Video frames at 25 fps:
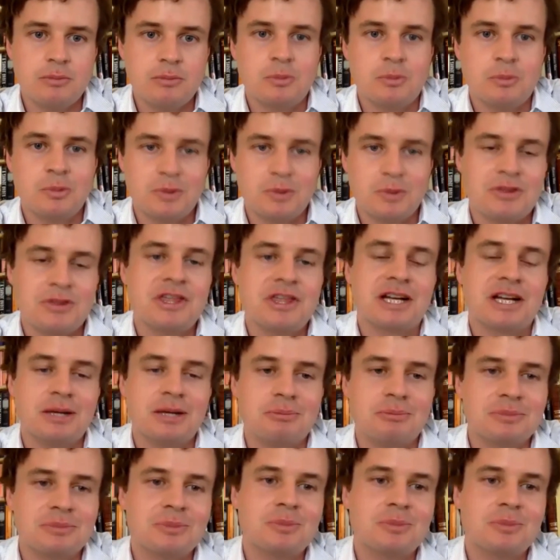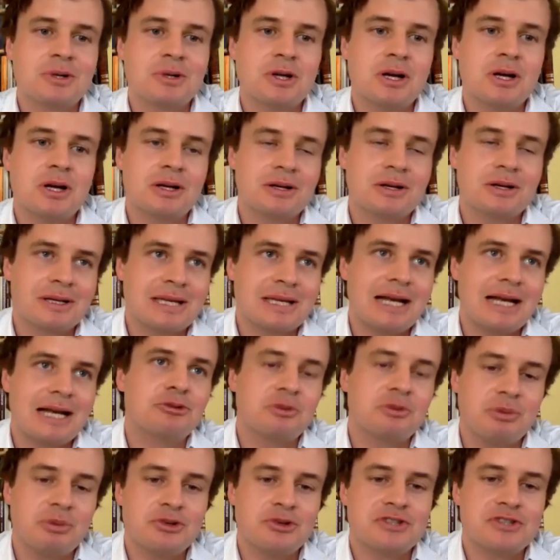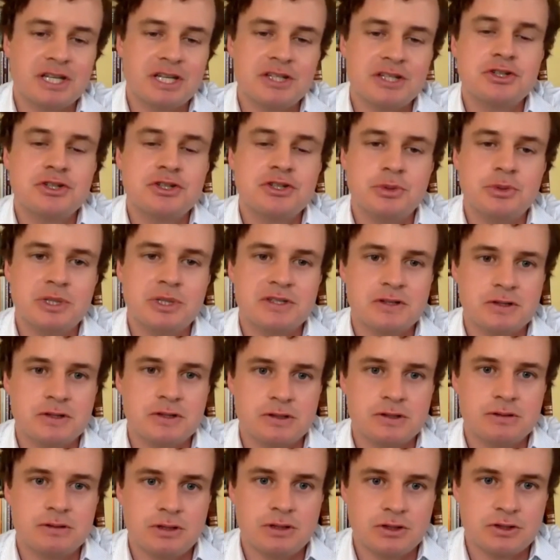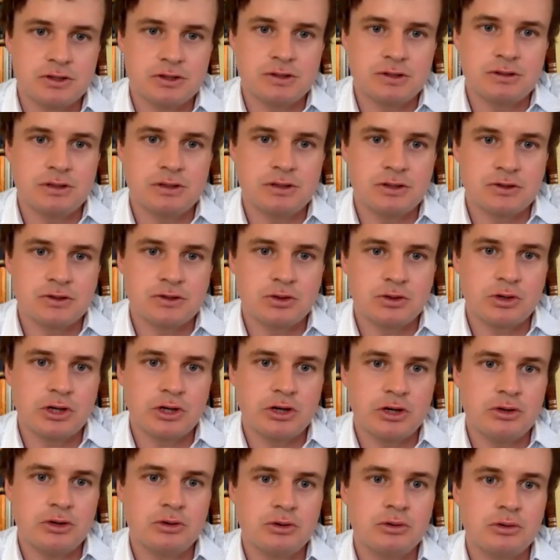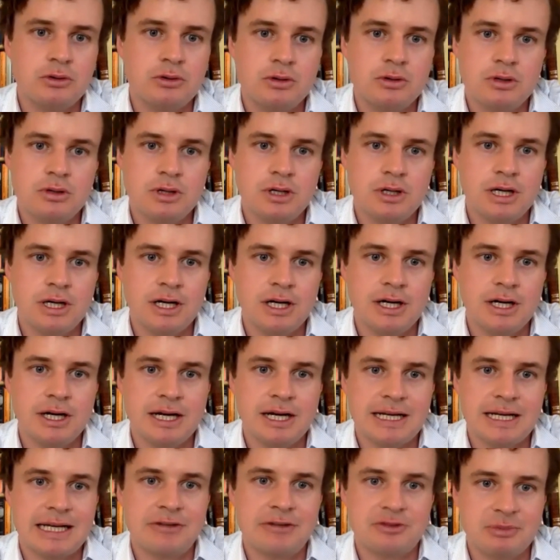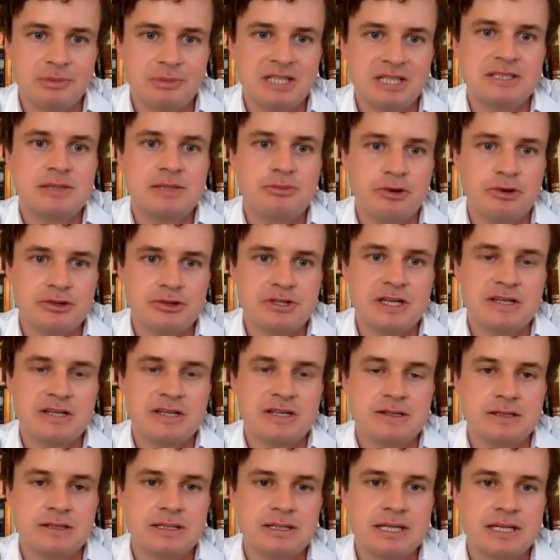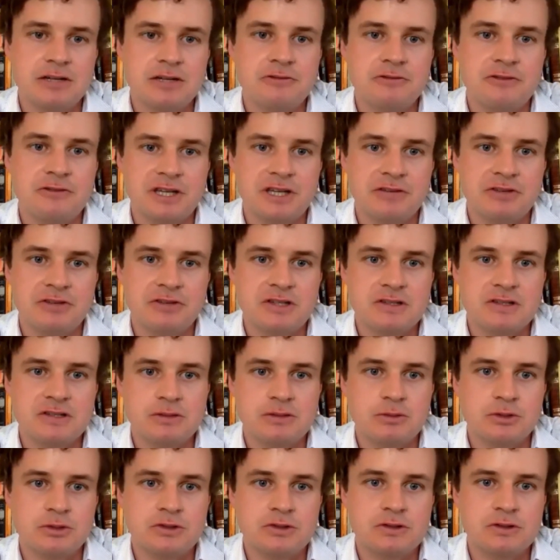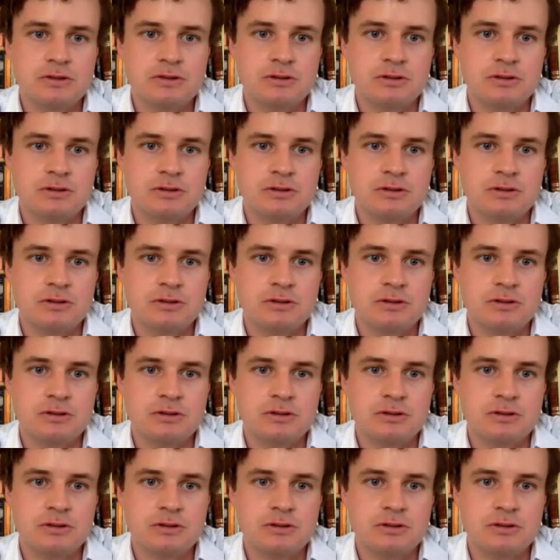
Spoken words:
The thing I'm counterposing it to is the Zongo accountability process and the day of forgiveness that was